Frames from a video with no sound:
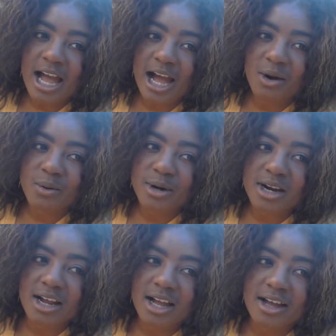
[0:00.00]

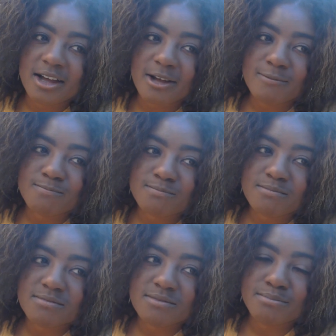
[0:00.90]
our uh,
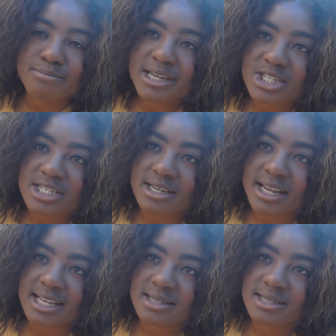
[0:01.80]
mission
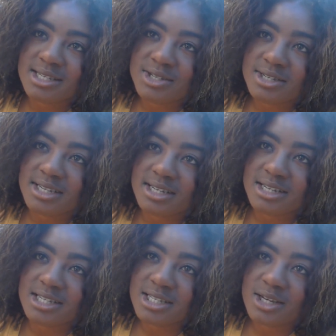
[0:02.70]
as a
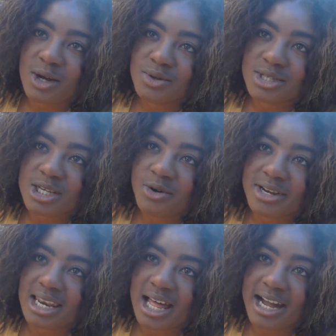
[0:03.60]
sisterhood just goes so
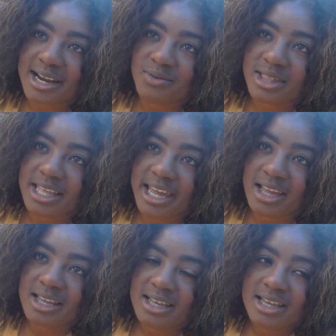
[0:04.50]
in line with
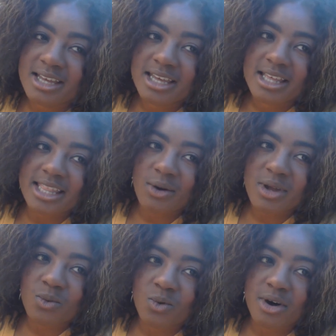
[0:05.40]
that that
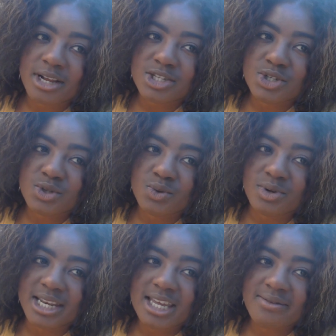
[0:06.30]
we want
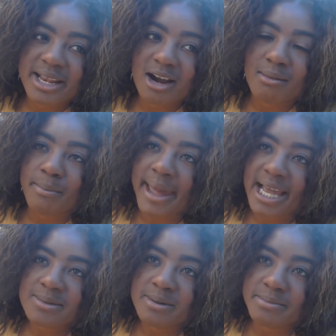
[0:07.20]
to live at our
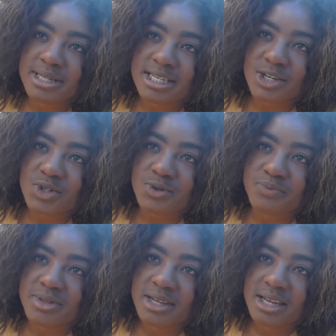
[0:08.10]
maximum potential.
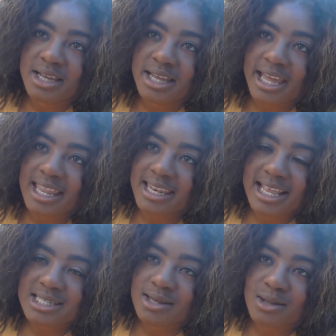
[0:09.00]

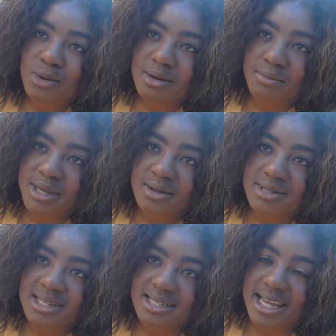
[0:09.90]
Unless the Lord
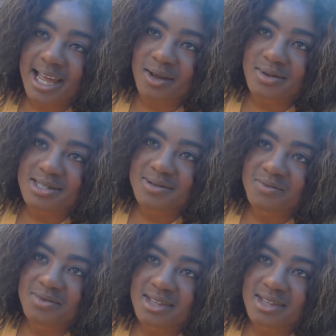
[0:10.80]
builds this house,